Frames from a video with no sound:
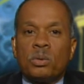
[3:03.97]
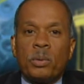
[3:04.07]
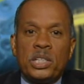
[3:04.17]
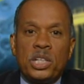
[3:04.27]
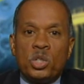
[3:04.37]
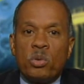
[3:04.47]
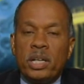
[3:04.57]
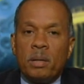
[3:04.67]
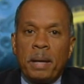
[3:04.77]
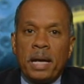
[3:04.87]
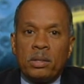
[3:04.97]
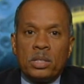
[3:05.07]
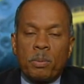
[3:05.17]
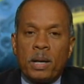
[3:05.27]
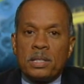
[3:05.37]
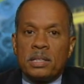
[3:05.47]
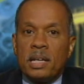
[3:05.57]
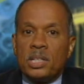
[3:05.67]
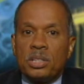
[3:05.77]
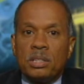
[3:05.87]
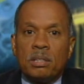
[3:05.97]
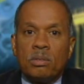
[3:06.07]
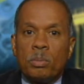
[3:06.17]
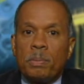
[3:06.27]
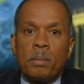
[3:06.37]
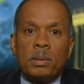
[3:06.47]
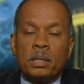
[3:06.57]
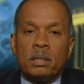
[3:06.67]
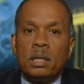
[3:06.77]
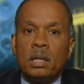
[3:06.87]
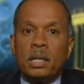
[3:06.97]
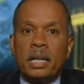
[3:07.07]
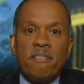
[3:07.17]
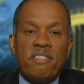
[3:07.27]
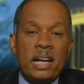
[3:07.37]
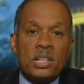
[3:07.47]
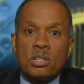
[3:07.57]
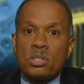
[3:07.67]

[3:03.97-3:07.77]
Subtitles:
way she treated Palin's presentation at the Republican convention.